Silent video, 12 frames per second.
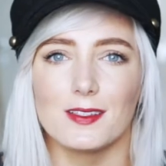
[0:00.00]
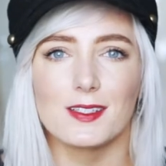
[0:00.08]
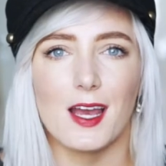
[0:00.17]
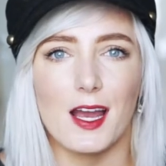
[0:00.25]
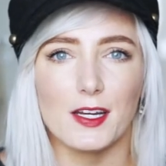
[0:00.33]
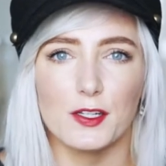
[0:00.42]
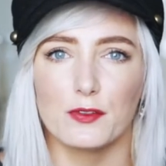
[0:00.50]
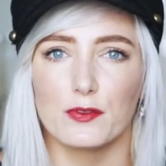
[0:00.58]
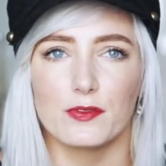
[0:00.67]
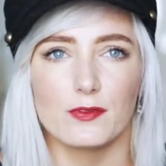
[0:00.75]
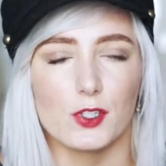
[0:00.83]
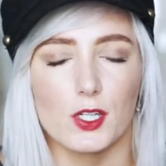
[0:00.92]
It's kind
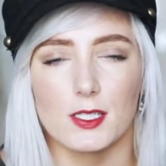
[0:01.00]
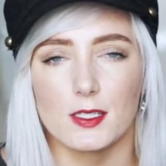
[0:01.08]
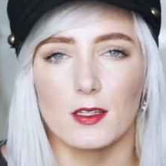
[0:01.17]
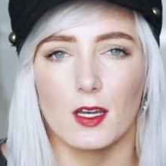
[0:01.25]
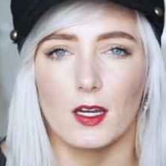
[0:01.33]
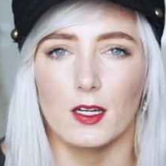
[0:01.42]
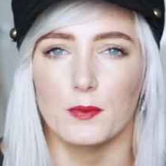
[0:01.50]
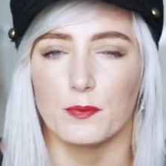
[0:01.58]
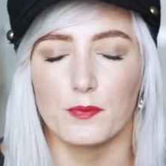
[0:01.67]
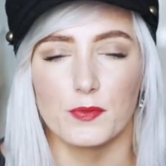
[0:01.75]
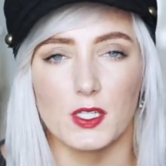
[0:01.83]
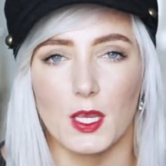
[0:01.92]
of just
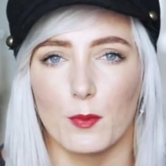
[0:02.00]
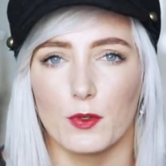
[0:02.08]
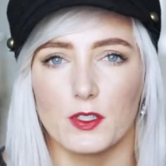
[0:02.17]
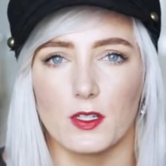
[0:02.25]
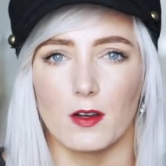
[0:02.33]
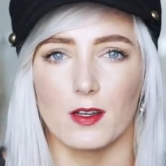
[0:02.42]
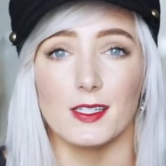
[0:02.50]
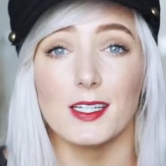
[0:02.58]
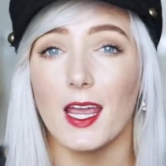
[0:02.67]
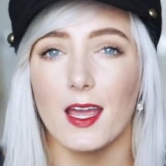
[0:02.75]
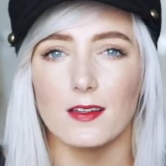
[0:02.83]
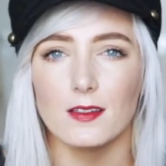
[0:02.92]
same old song and
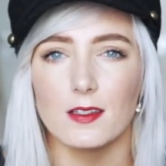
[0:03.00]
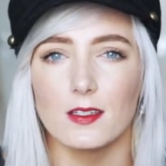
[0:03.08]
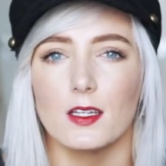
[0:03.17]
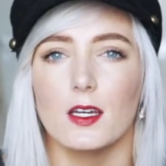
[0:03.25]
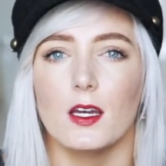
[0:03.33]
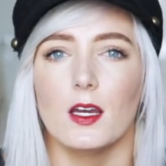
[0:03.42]
dance.